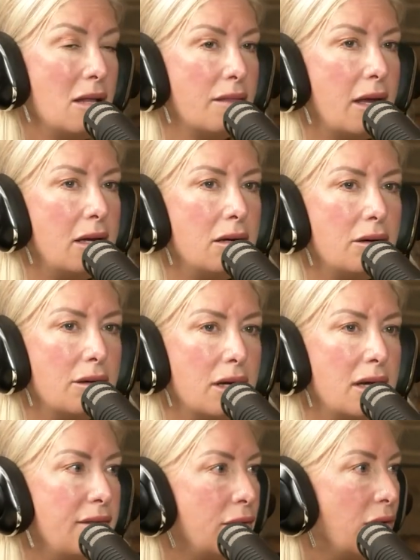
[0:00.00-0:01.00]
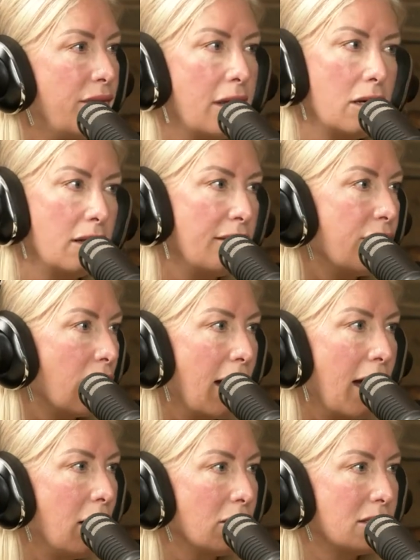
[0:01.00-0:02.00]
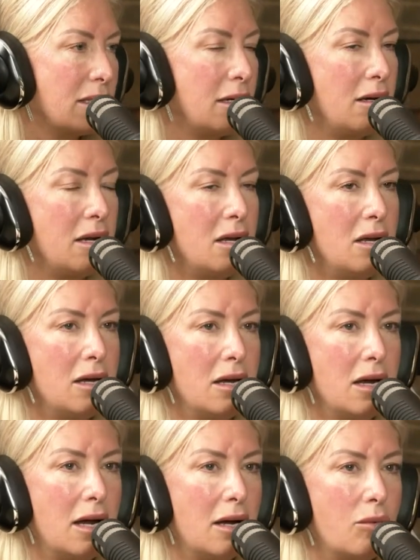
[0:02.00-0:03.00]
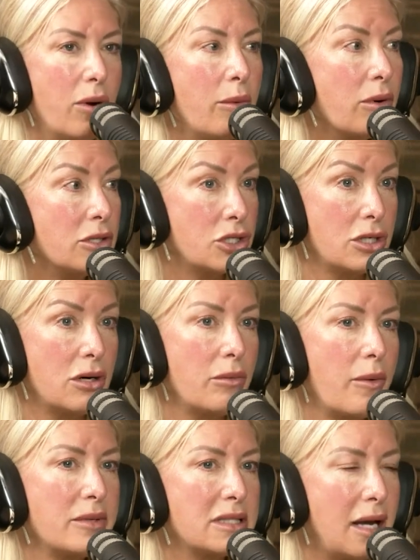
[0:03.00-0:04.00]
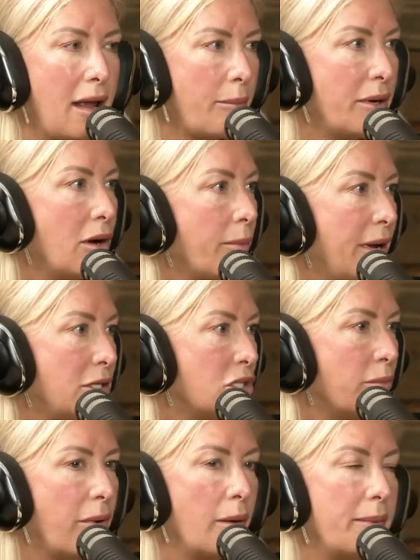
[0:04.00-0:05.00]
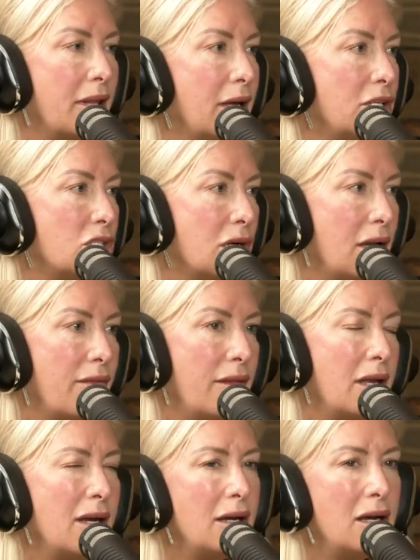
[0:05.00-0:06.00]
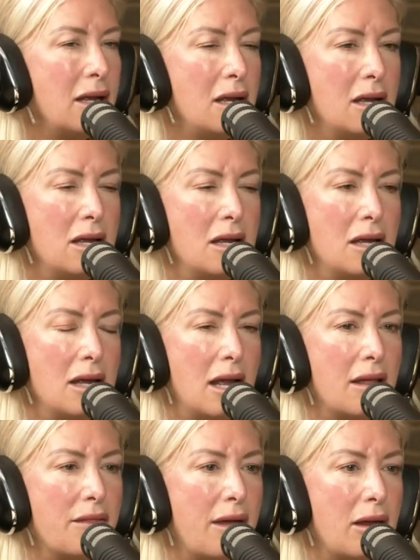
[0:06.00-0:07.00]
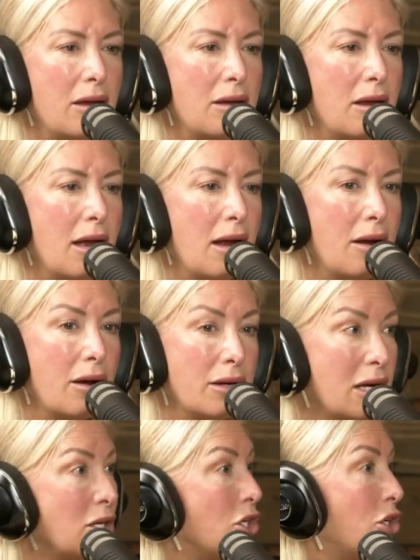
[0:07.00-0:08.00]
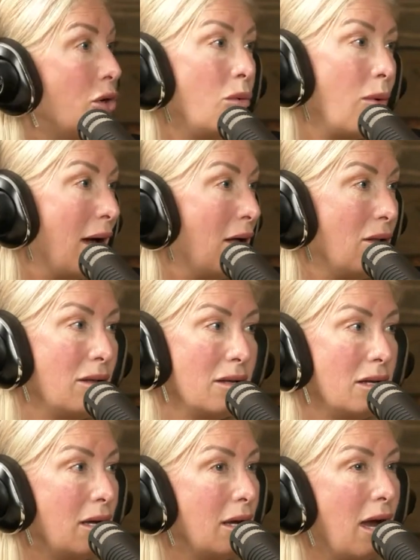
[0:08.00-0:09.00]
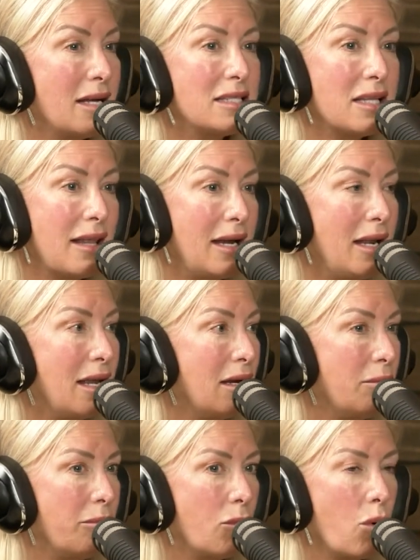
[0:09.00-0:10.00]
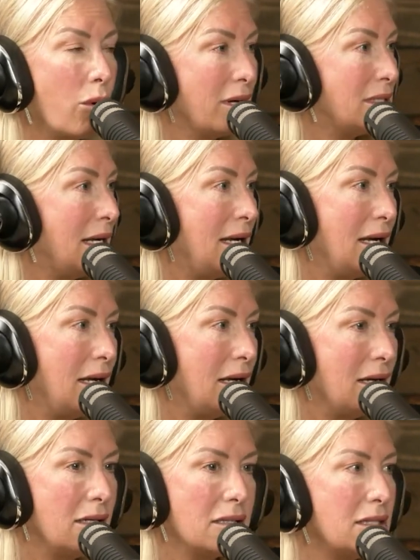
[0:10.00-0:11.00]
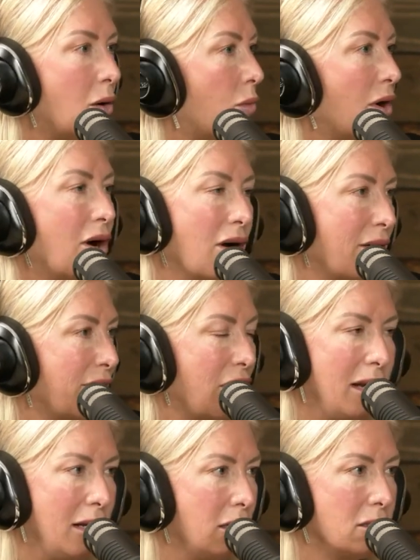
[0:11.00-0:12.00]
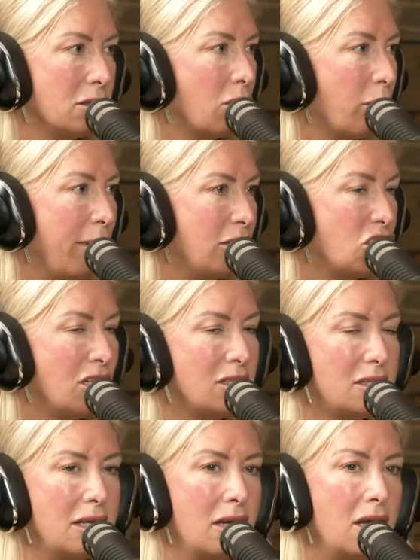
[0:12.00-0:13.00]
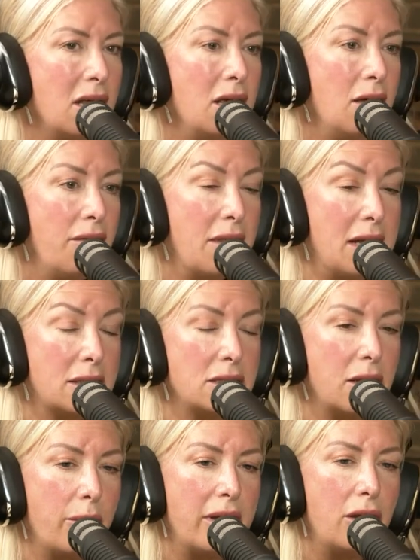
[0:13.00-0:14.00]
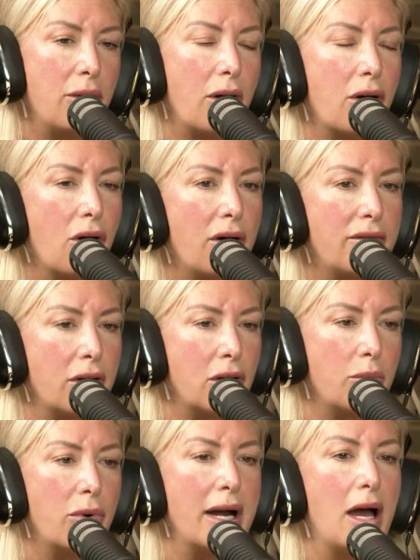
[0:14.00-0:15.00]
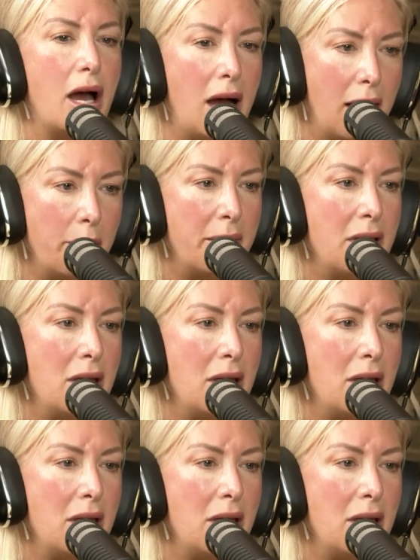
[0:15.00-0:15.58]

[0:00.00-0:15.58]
They didn't even know if they could leave their house. And we weren't sure what was going to happen to our patient population. And then they didn't do well. Isolating and quarantining does not work for eating disorder patients. And the next thing we knew, our call volume went up